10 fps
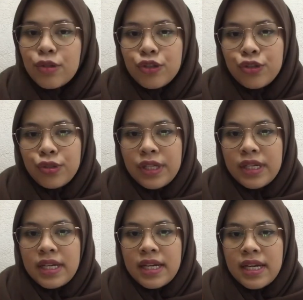control.
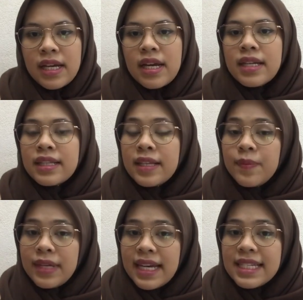
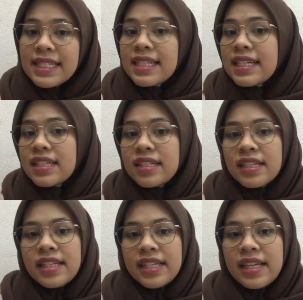TPS
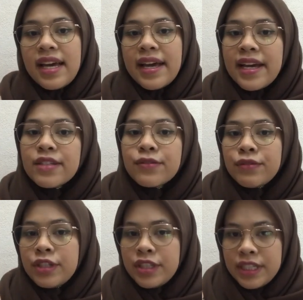generally has
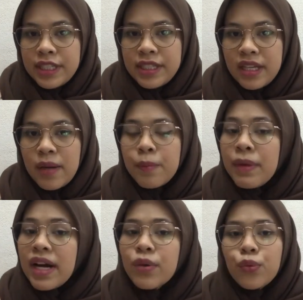features
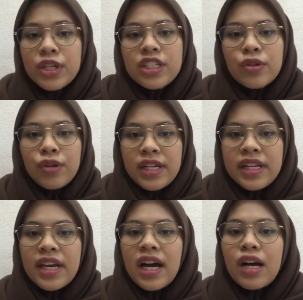by which
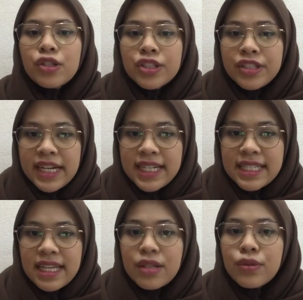only
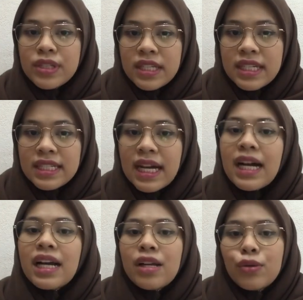authorized users are
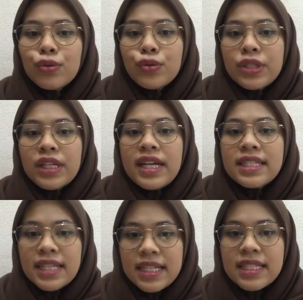allowed to
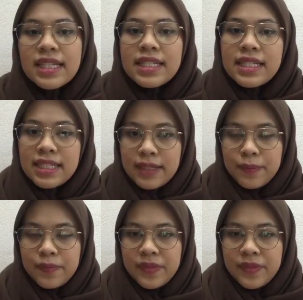access the system.